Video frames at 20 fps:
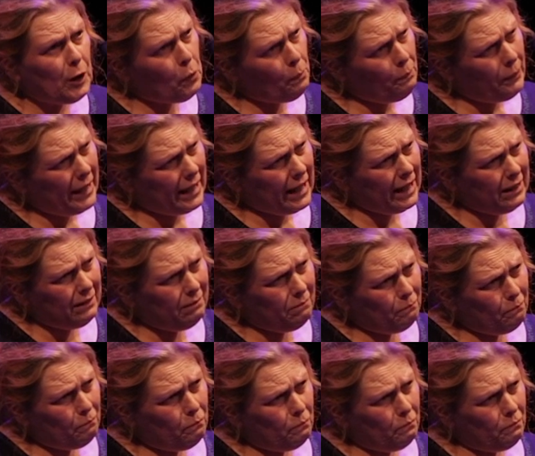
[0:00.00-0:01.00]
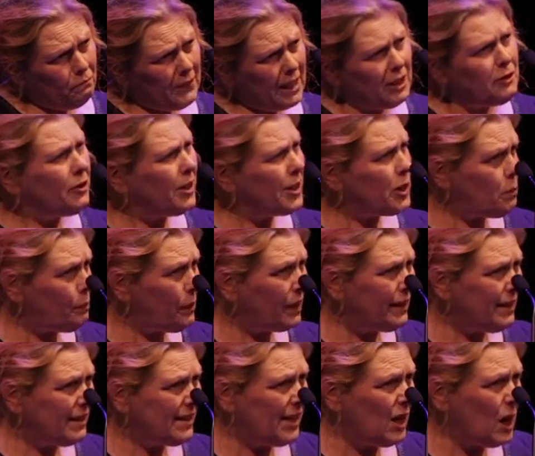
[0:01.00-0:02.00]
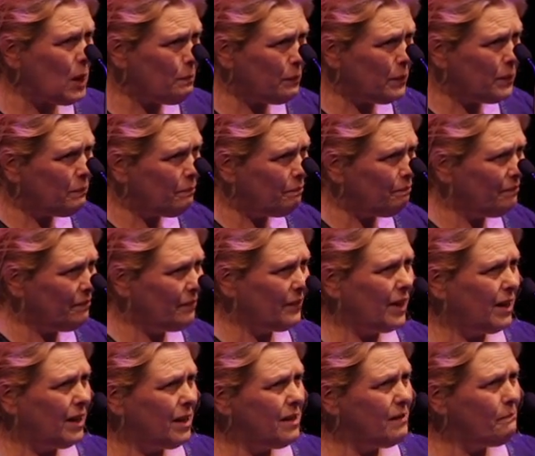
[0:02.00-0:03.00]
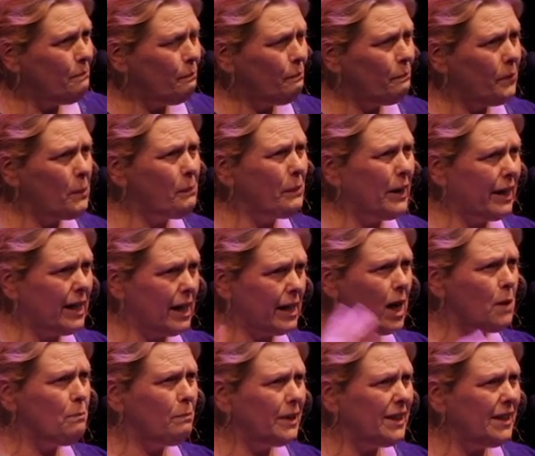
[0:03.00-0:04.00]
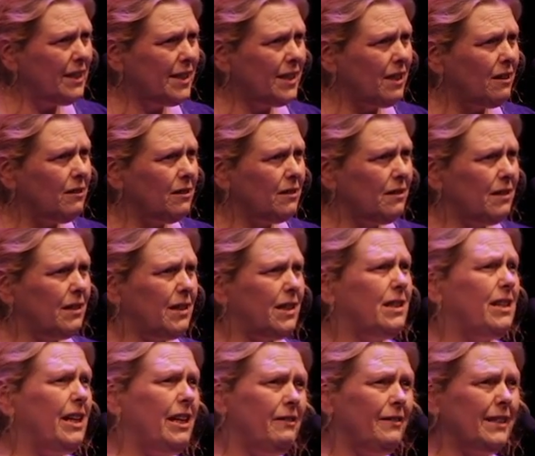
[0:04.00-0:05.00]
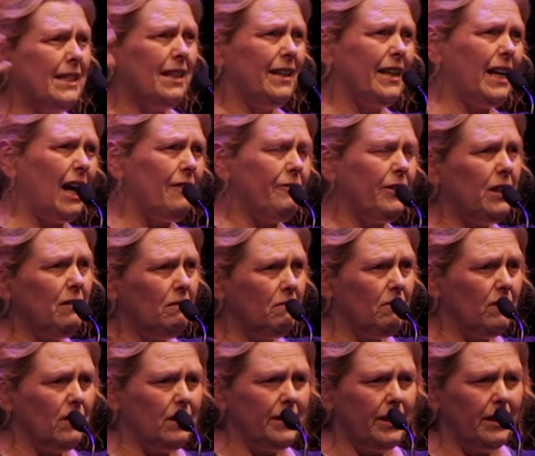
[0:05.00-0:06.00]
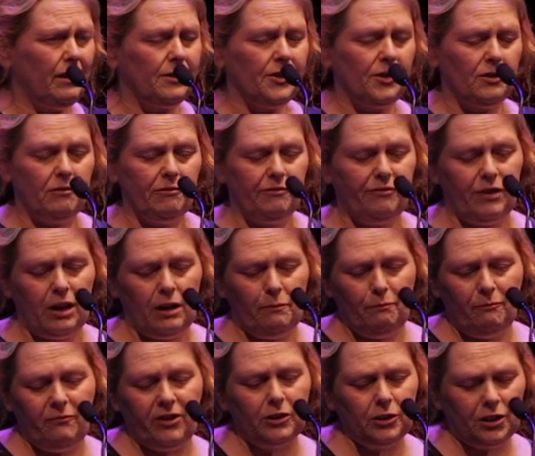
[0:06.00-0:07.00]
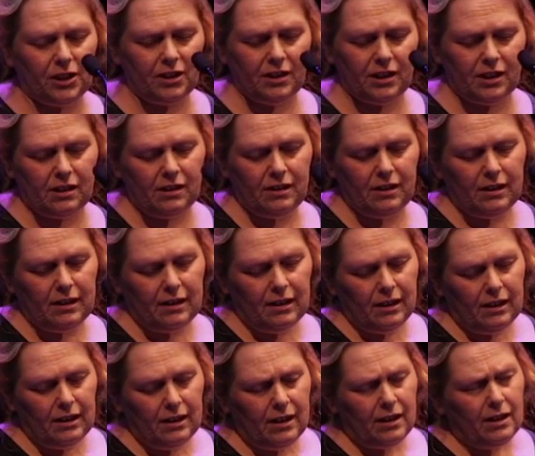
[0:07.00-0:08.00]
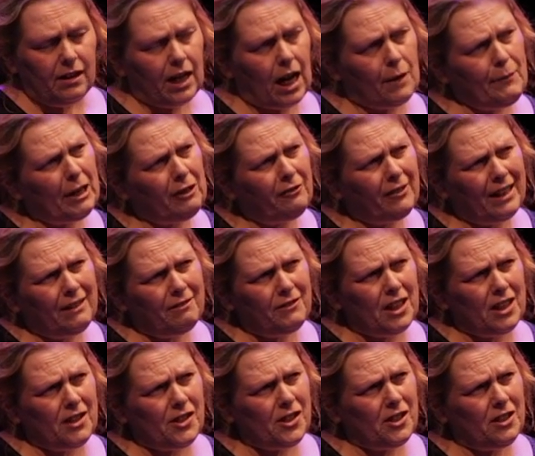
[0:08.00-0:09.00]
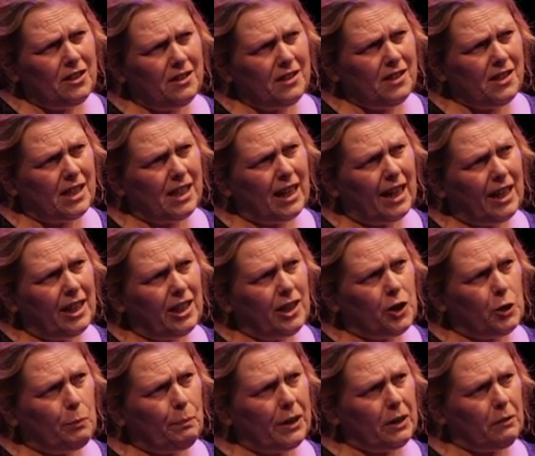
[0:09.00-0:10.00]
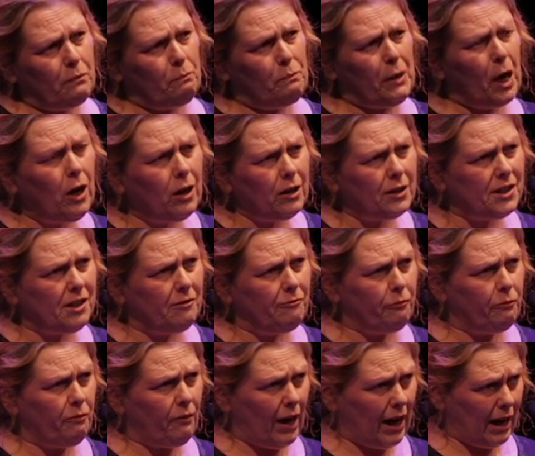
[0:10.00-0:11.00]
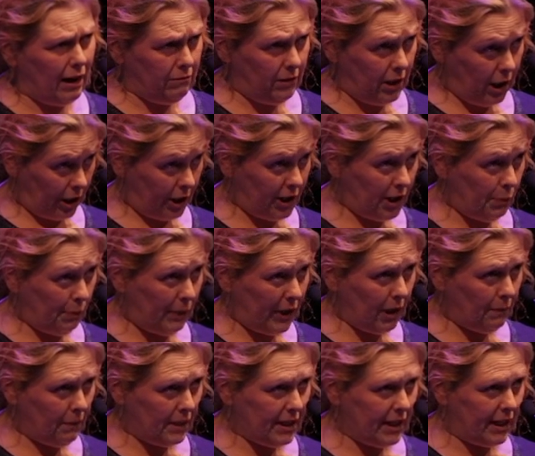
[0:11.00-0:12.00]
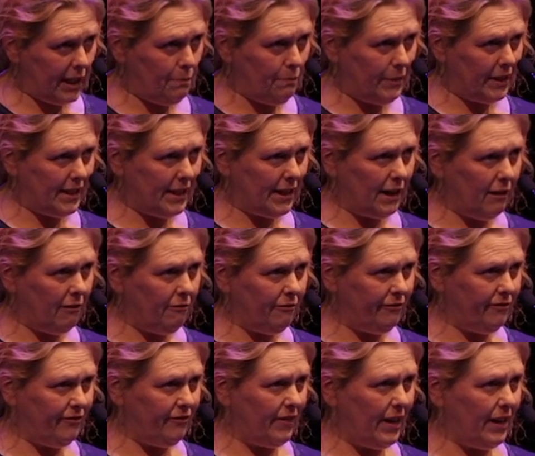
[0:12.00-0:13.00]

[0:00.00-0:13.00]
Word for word: we got bigger, they try to buy us up. The bigger companies start, it's like having, sort of vultures coming around at a certain stage. But part of how Lush has been able to keep itself,